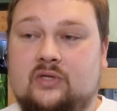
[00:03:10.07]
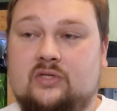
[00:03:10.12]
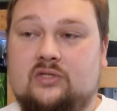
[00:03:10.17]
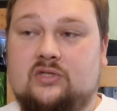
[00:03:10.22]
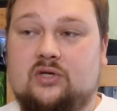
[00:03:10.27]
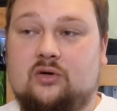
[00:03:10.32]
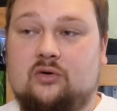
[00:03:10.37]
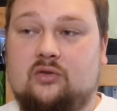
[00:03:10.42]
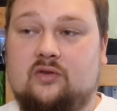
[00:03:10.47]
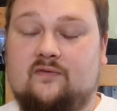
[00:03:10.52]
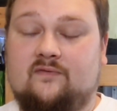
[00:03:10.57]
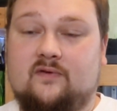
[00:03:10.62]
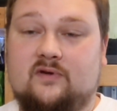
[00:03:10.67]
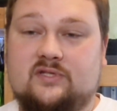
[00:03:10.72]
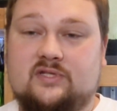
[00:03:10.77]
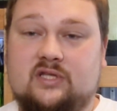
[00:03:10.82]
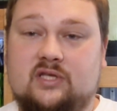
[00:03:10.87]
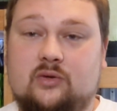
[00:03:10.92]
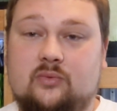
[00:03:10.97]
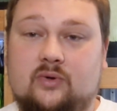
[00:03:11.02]
So the
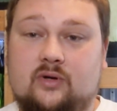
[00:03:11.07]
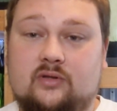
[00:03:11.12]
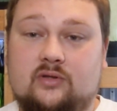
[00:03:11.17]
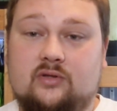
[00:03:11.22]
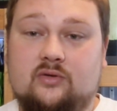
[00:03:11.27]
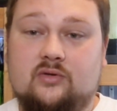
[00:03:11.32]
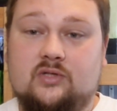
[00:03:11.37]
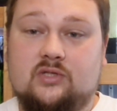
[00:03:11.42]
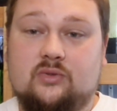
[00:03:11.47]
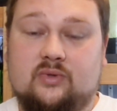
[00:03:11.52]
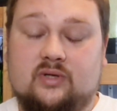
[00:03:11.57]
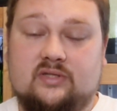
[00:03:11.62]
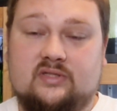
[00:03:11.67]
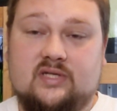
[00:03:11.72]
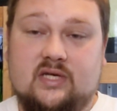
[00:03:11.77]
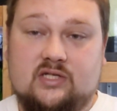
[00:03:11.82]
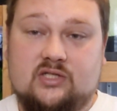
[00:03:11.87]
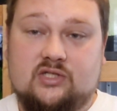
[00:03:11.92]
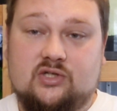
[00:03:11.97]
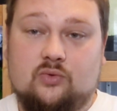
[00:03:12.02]
first thing you want to do is you want to
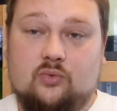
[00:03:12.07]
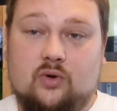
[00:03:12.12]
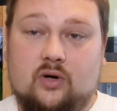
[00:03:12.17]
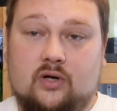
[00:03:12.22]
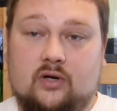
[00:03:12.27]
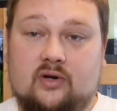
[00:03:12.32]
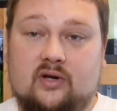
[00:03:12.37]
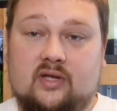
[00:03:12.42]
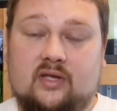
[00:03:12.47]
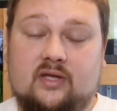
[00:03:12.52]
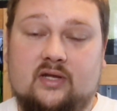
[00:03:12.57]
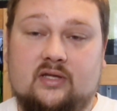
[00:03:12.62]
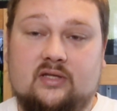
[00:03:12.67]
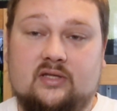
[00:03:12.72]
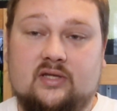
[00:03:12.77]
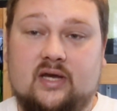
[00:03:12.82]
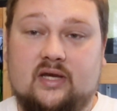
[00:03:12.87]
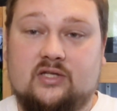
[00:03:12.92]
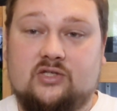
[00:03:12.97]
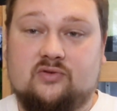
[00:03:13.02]
test your water and get a
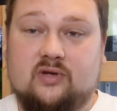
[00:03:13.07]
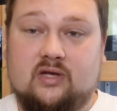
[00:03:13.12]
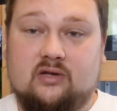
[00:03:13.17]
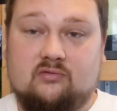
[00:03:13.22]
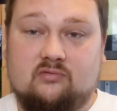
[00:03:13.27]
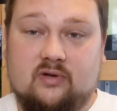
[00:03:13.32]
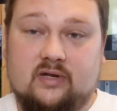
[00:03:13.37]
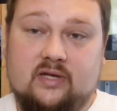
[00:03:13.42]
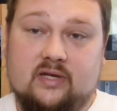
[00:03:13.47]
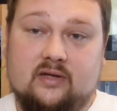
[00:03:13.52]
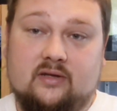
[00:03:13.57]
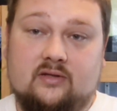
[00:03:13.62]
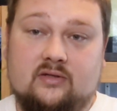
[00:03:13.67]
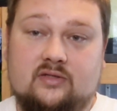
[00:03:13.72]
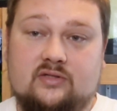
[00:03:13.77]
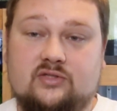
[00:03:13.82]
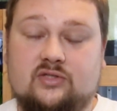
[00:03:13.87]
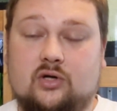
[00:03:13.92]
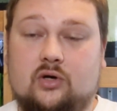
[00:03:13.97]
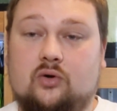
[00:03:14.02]
nitrate reading.
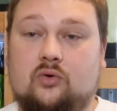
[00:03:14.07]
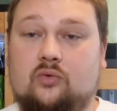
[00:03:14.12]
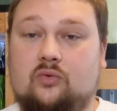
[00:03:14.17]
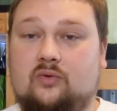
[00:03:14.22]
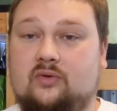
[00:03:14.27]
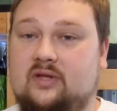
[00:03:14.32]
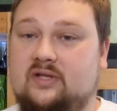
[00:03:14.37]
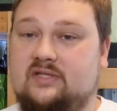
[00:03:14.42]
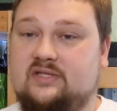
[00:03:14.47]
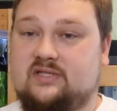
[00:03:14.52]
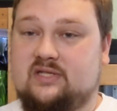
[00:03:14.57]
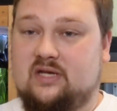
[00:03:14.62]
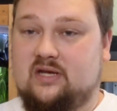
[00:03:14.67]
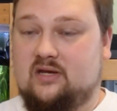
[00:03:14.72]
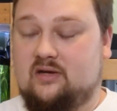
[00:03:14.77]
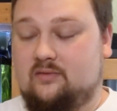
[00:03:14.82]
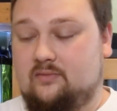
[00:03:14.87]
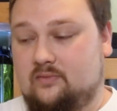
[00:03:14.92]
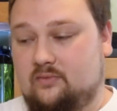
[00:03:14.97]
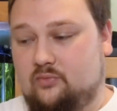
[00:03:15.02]
So let's
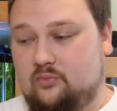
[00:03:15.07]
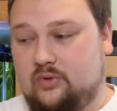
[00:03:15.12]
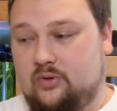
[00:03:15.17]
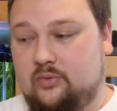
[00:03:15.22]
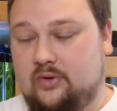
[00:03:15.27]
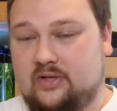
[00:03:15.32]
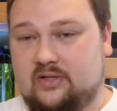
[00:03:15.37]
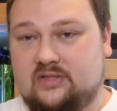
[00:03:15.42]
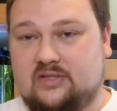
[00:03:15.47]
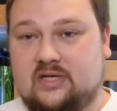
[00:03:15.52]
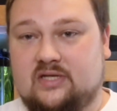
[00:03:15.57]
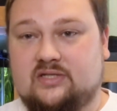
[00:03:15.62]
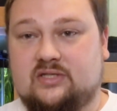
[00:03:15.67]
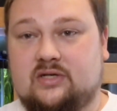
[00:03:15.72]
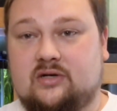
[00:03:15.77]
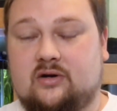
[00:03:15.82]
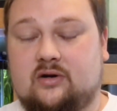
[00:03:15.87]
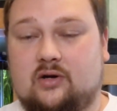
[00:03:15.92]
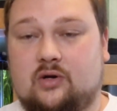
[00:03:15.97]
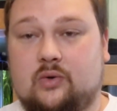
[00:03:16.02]
say we went and
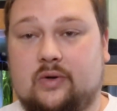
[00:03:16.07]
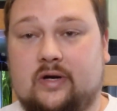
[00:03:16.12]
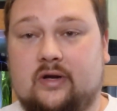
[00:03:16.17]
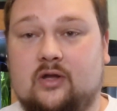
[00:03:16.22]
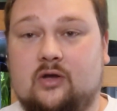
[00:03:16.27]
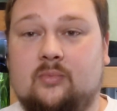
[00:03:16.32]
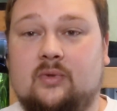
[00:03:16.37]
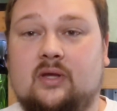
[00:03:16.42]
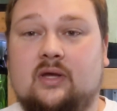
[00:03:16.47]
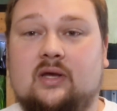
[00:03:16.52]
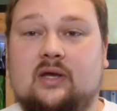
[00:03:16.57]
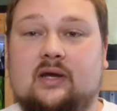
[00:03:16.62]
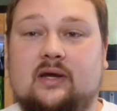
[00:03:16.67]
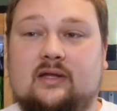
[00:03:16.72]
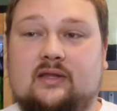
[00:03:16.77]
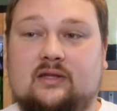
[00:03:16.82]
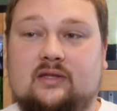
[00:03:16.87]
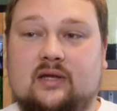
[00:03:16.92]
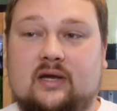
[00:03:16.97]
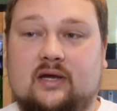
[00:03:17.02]
tested our aquarium
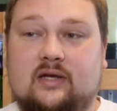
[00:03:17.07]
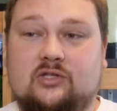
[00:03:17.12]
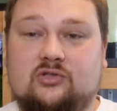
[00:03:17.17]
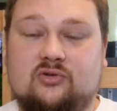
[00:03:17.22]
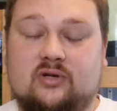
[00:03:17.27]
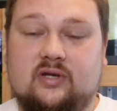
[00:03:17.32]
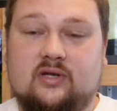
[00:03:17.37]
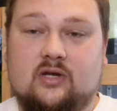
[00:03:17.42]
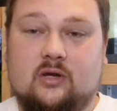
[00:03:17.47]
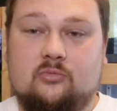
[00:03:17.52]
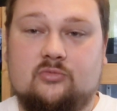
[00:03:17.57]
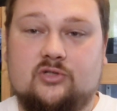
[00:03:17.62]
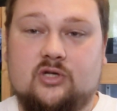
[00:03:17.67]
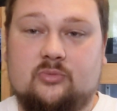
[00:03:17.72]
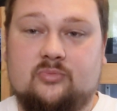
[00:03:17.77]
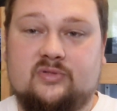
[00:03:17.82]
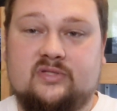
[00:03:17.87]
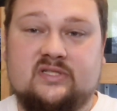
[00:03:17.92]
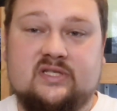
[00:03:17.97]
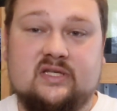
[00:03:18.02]
and the nitrate comes
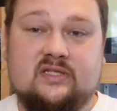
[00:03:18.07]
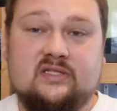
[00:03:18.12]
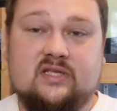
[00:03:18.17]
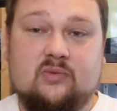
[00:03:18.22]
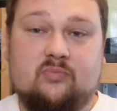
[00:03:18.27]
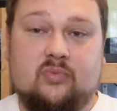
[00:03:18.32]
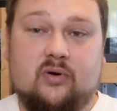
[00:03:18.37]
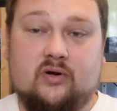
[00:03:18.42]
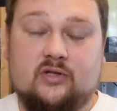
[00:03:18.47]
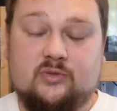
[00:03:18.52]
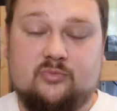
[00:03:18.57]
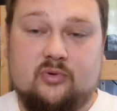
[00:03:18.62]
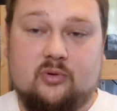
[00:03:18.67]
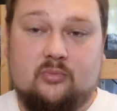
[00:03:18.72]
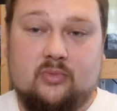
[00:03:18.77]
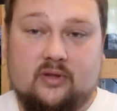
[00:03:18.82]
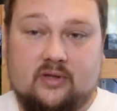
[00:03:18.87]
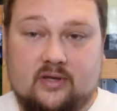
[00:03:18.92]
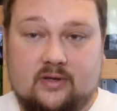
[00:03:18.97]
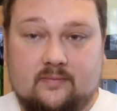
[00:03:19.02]
up 60 parts per
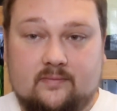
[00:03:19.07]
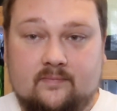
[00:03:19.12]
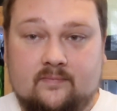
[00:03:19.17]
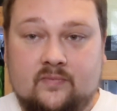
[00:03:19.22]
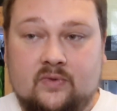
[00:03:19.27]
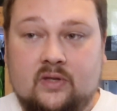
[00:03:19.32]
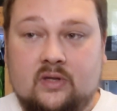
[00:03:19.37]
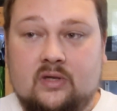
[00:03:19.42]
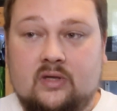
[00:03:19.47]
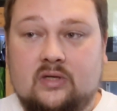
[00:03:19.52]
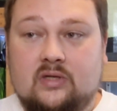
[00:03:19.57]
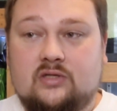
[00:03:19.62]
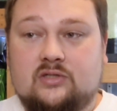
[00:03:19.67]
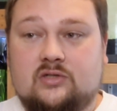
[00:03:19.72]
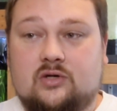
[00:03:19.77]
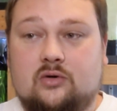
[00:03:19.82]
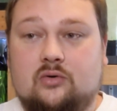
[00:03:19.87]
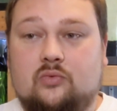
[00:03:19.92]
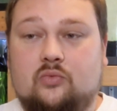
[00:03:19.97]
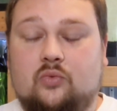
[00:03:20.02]
million.
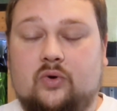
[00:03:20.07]
So